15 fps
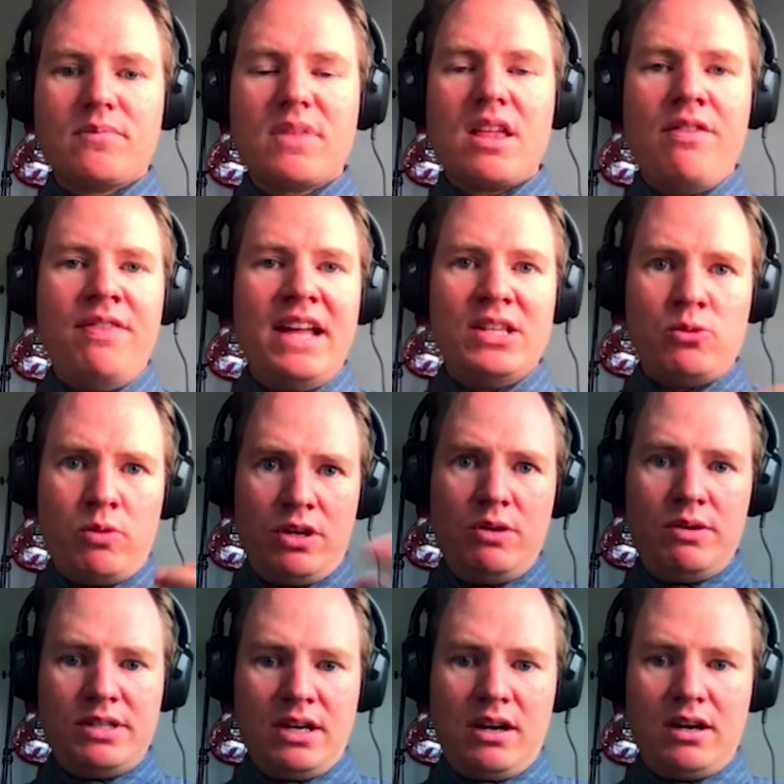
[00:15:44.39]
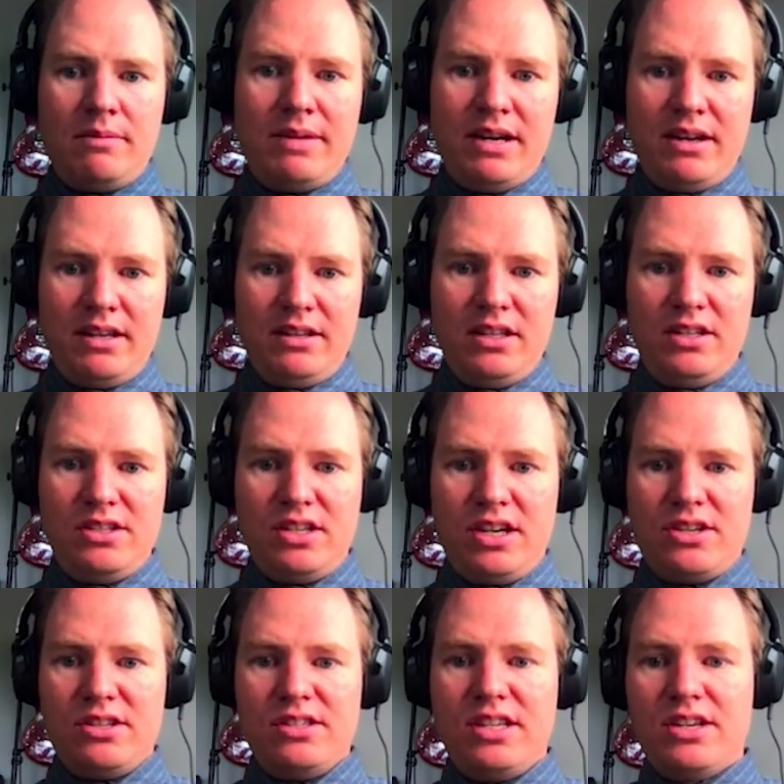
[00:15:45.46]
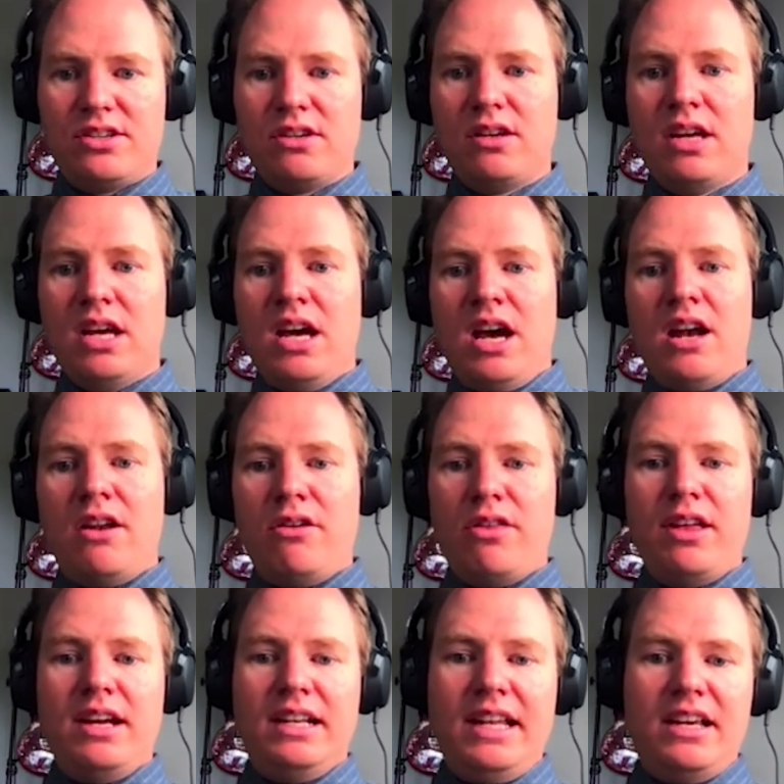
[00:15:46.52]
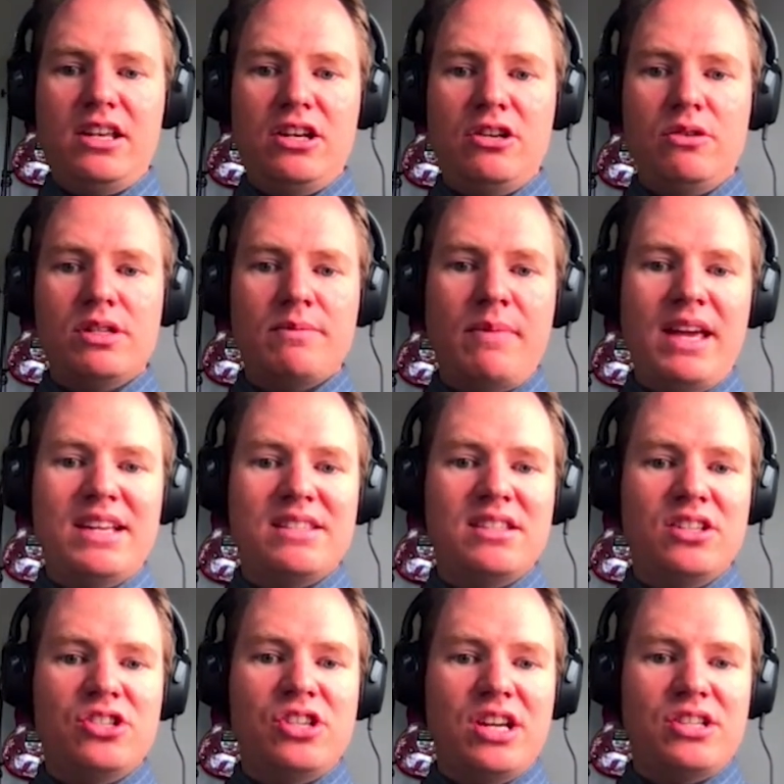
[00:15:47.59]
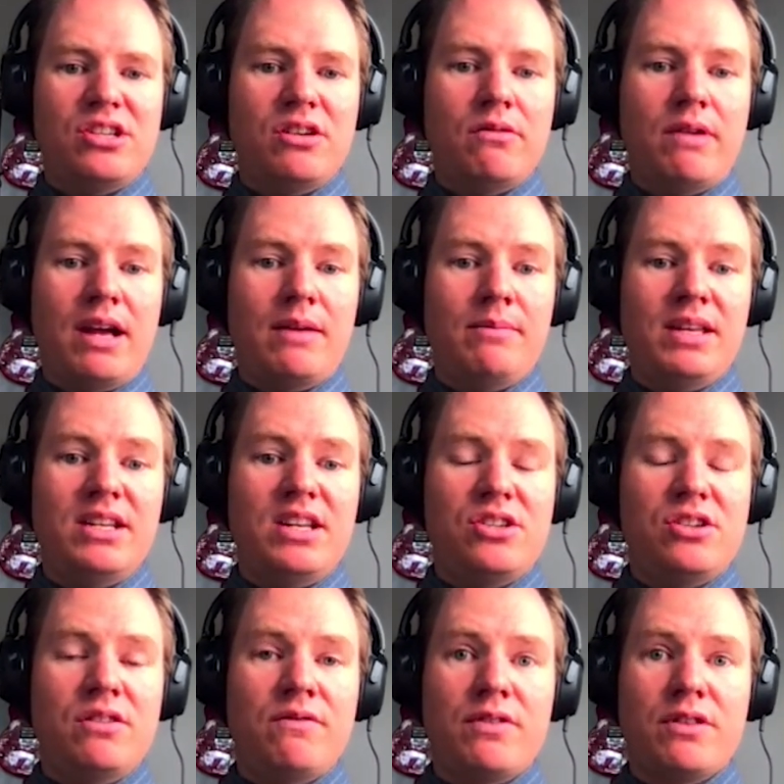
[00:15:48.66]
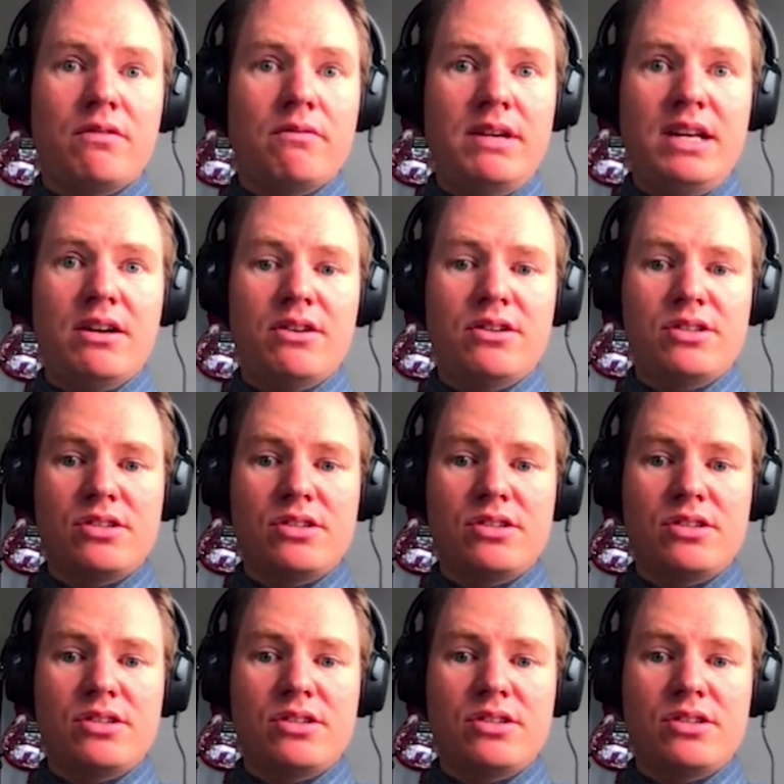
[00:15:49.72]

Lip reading: That's where you would talk about it in the discussion section. Another thing I'd like you to do is make a suggestion or recommendation for the readers